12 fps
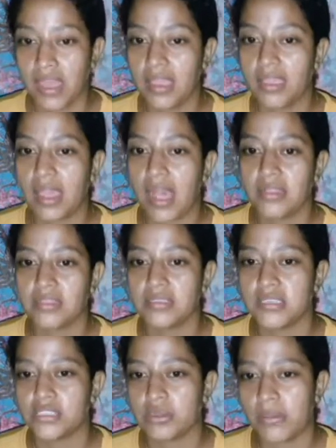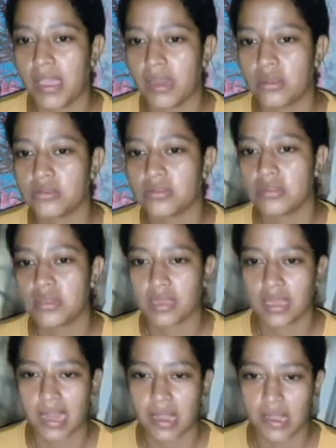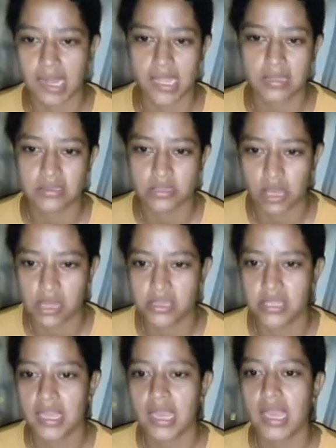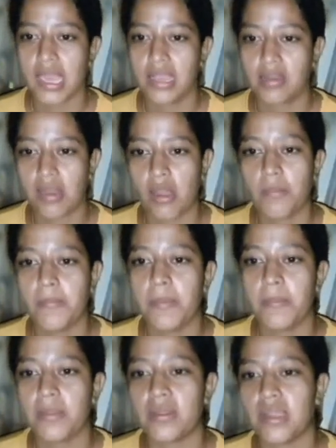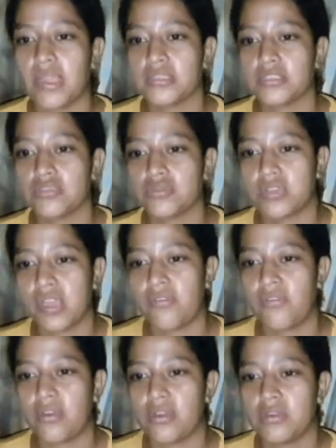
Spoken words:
Then add the tomato, garlic, salt, and ground pepper and saute